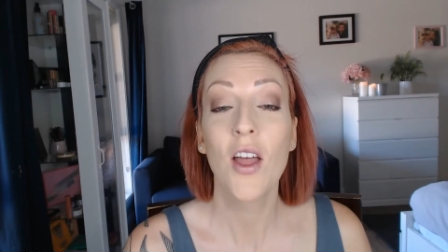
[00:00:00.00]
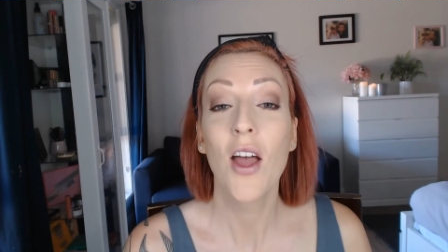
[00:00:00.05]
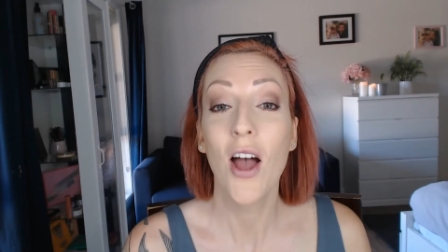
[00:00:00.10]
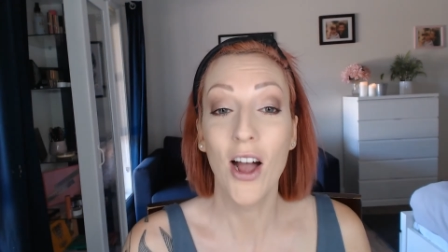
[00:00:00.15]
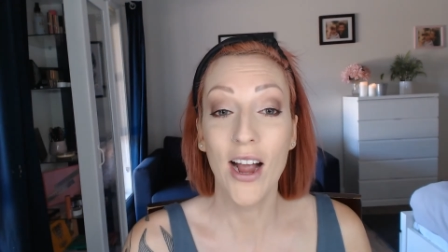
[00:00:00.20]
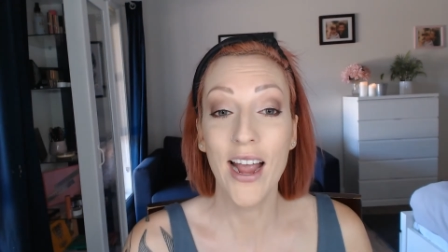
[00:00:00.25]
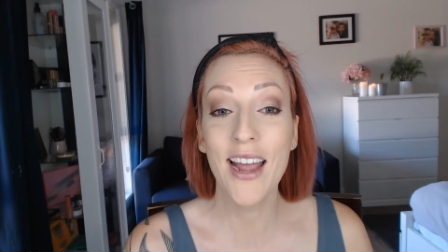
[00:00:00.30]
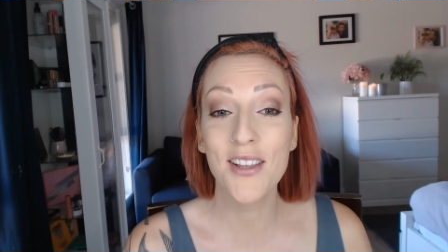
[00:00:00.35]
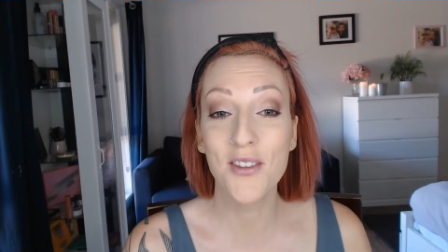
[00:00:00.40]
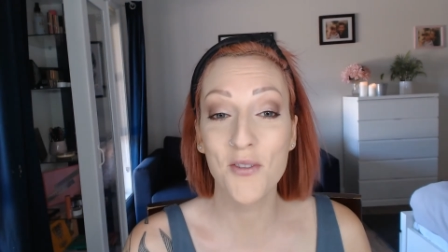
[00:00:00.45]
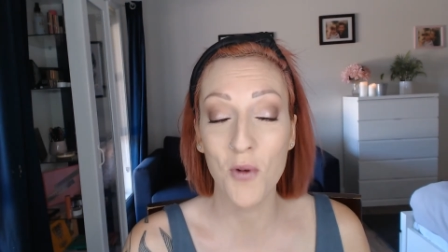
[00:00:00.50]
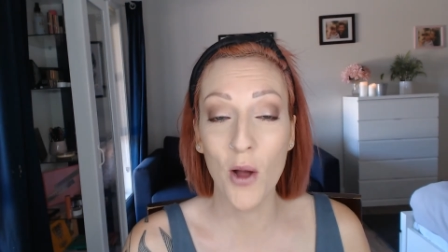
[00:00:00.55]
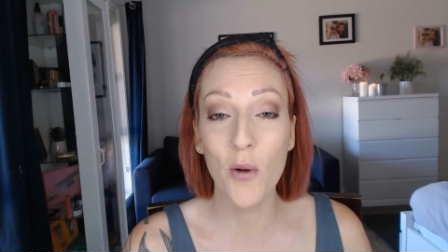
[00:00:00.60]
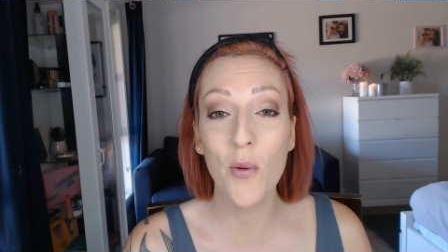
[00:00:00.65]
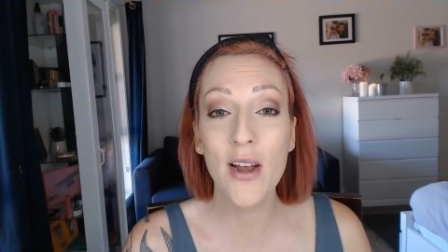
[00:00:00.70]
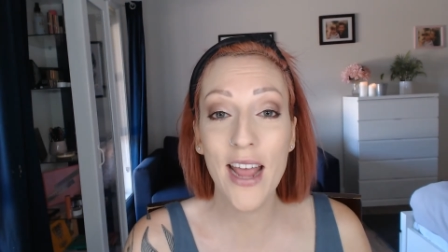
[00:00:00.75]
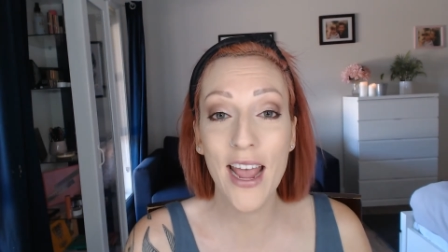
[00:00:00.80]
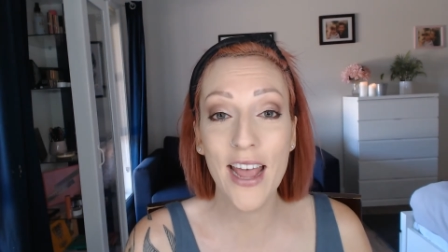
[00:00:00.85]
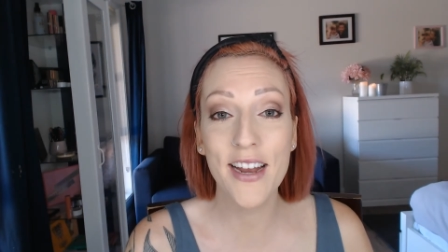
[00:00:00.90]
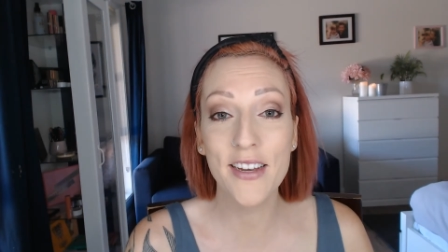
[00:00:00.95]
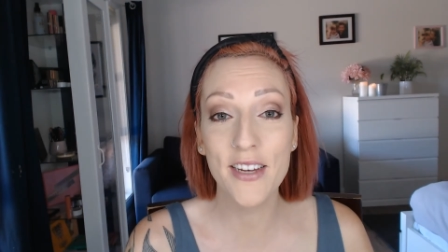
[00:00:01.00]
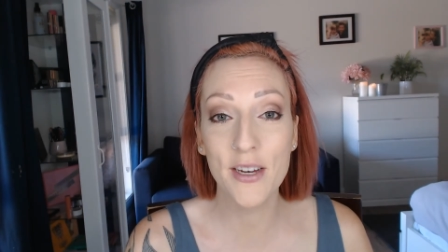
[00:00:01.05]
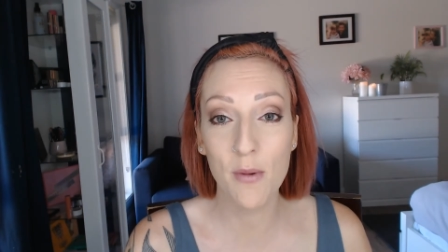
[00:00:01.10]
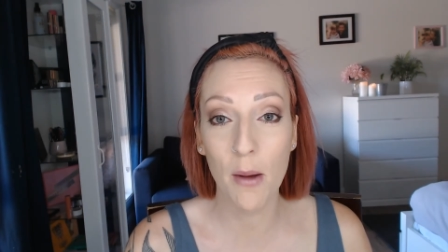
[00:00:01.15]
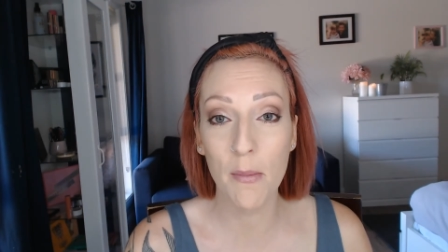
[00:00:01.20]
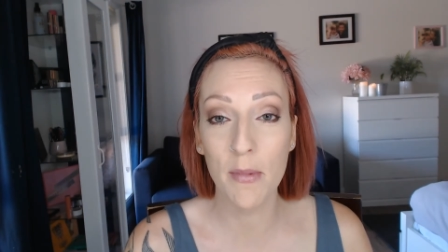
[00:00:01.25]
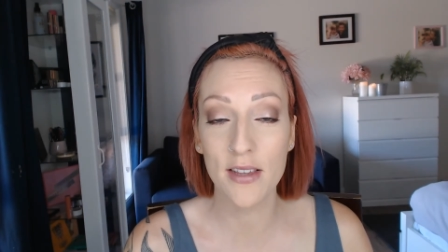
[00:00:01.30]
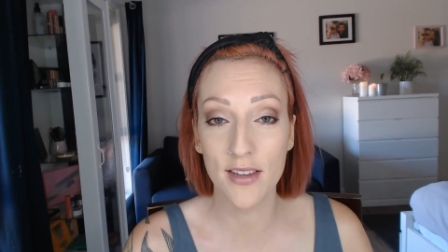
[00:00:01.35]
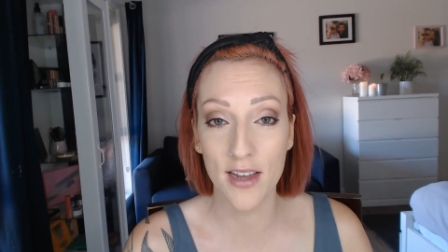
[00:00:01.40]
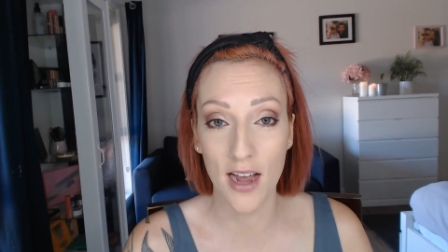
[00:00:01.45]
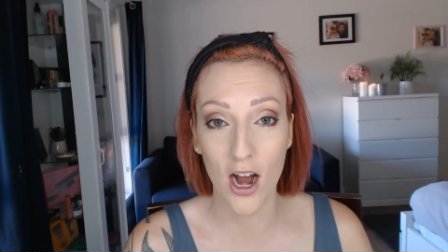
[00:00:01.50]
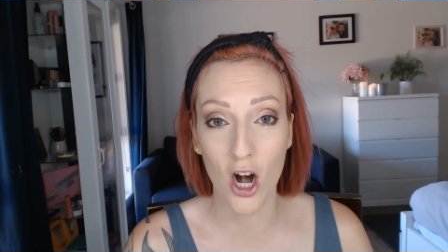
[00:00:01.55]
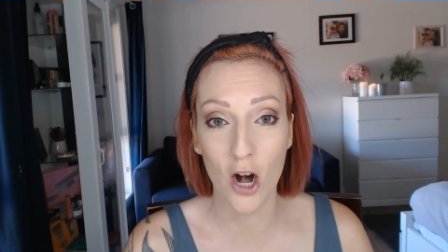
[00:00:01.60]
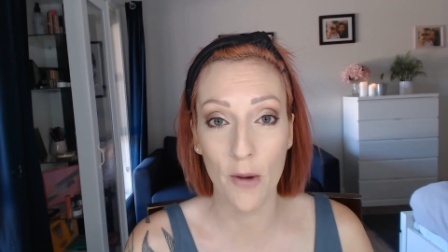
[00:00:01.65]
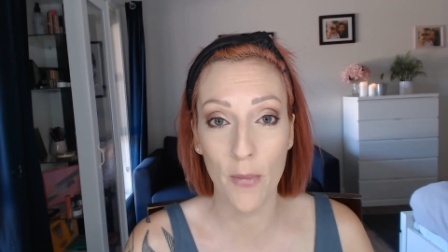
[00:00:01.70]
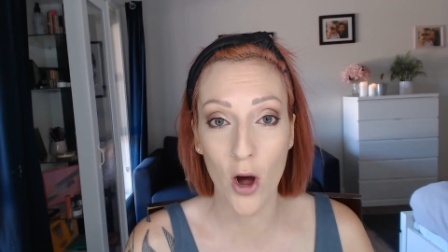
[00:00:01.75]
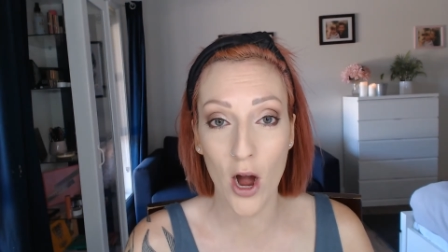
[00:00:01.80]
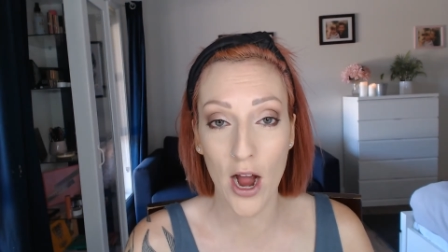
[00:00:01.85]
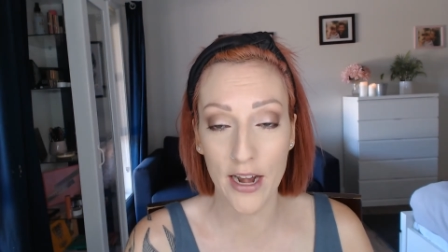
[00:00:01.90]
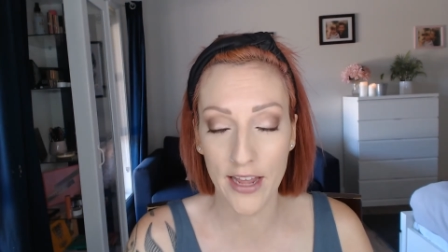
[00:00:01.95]
Okay, so I went ahead and did my mascara
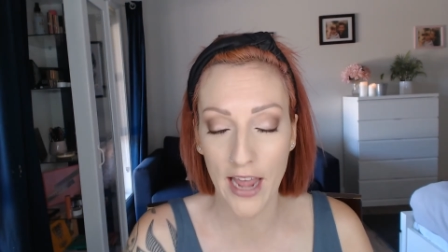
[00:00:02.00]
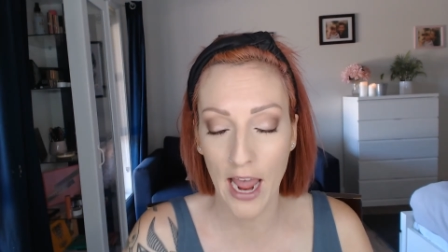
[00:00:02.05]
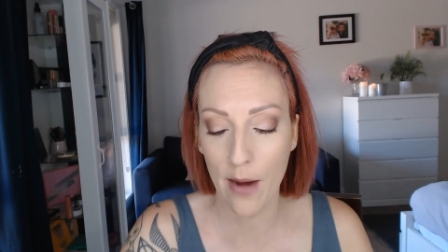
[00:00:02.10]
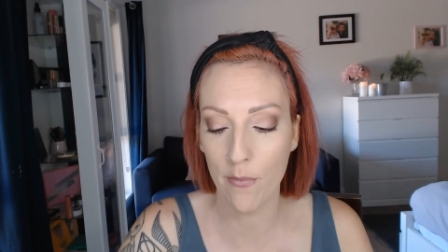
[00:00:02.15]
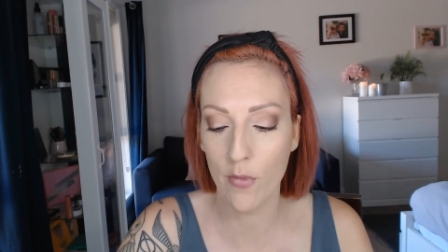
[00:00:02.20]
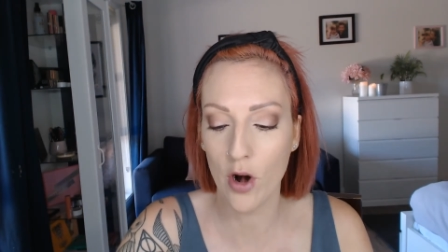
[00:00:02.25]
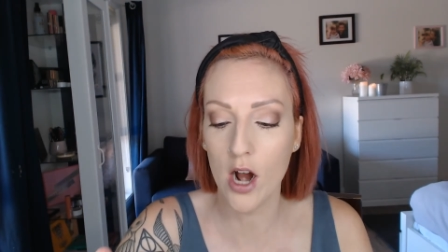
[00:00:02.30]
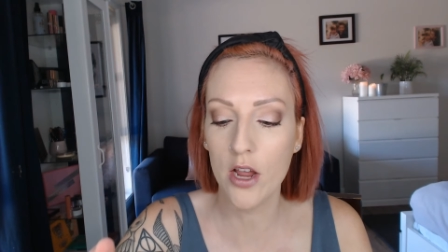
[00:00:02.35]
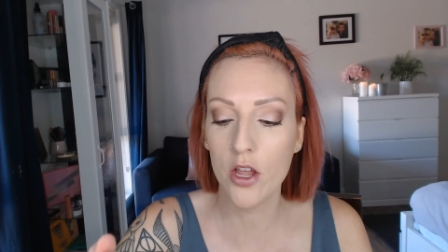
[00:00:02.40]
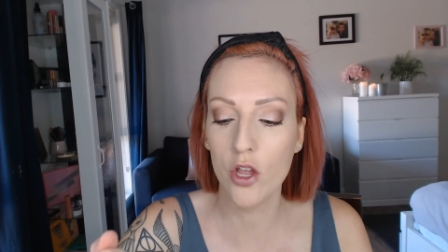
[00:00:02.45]
behind camera